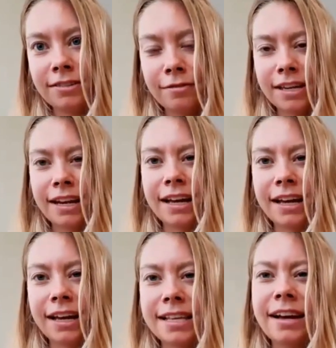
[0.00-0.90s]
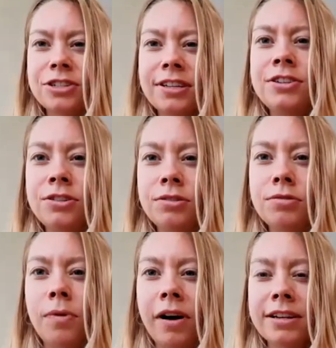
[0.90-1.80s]
I realize that actually I
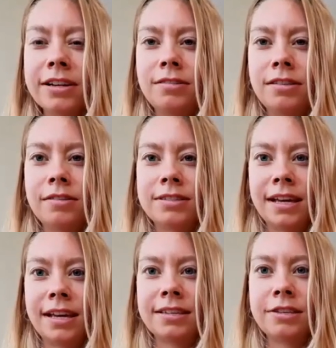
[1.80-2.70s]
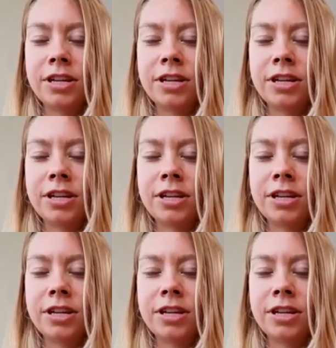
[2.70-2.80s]
do want to do those things.